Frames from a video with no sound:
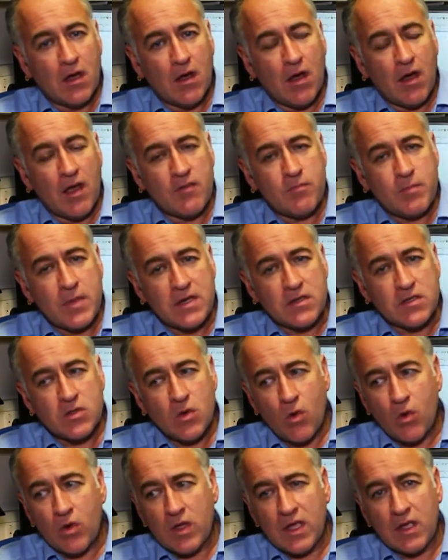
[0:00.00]
I've been
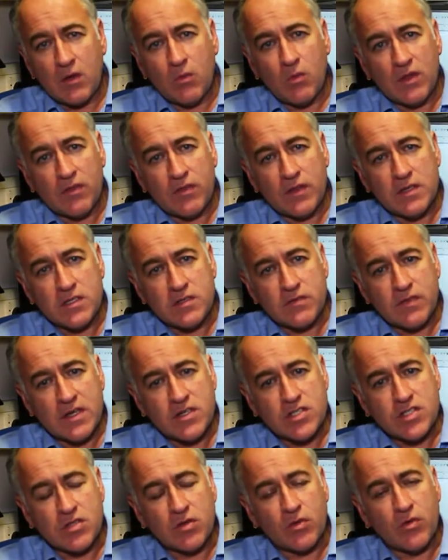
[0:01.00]
talking with
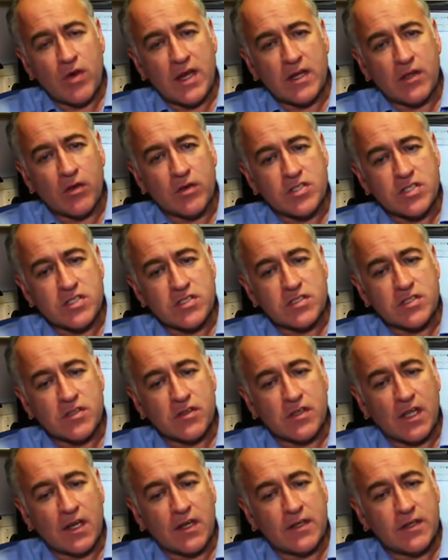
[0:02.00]
interventional radiologists
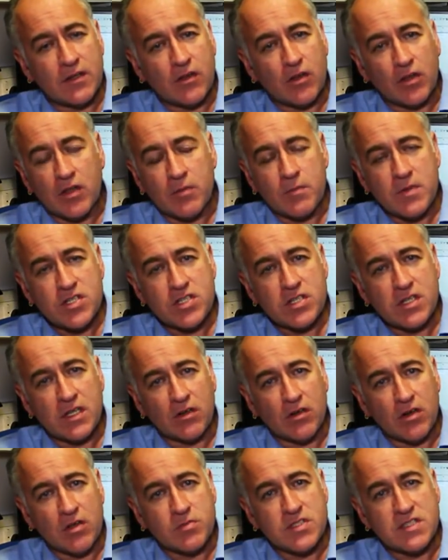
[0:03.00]
to the clinical
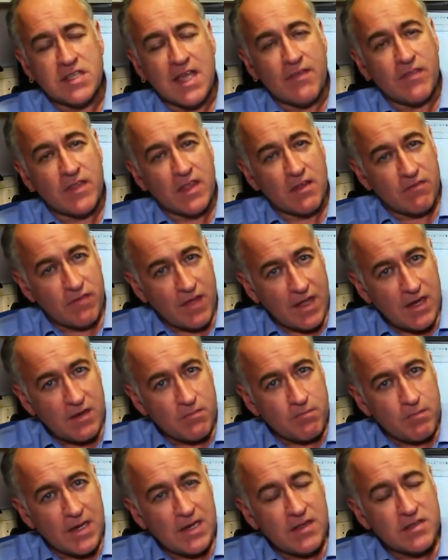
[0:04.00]
commissioning groups, yet the
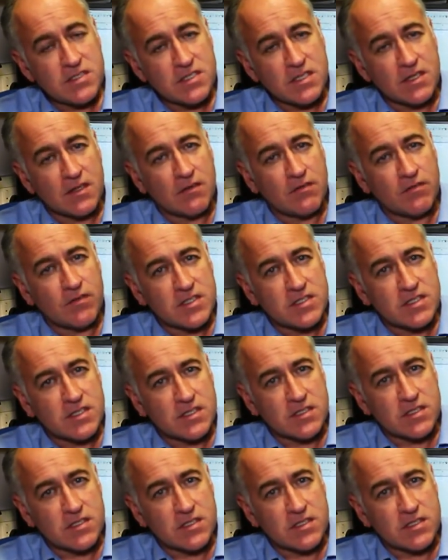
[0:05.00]
availability of this